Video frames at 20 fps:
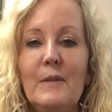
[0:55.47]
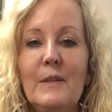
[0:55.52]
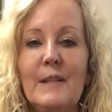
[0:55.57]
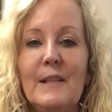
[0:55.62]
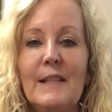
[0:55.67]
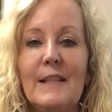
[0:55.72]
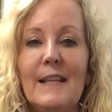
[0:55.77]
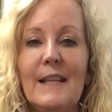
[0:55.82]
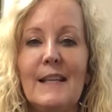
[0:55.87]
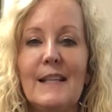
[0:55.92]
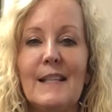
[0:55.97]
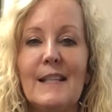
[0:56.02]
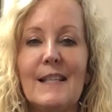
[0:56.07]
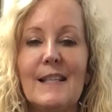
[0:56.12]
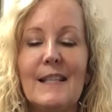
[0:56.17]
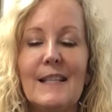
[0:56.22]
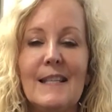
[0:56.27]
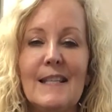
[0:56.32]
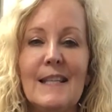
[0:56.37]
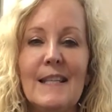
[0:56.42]
sit
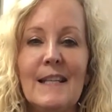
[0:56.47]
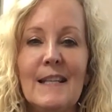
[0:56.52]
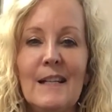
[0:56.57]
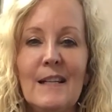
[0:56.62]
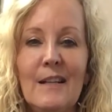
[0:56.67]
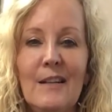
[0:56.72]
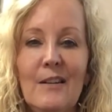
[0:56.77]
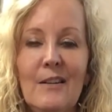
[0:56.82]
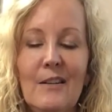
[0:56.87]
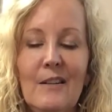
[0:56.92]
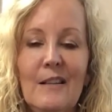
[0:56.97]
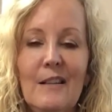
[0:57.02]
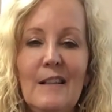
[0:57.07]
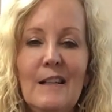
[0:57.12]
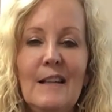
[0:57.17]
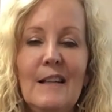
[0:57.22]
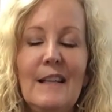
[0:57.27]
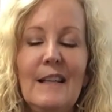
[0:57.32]
still.